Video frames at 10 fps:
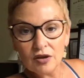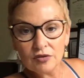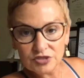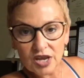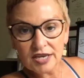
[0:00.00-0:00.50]

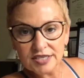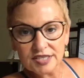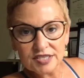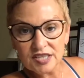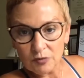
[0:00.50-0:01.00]

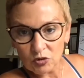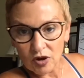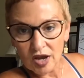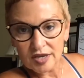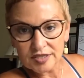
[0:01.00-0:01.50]
scientists
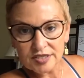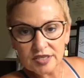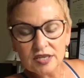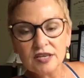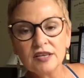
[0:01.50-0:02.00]
summarize
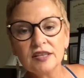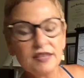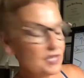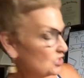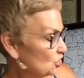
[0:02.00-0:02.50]

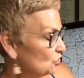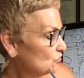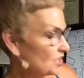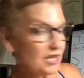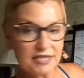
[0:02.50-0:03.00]
these
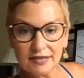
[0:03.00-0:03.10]
huge studies.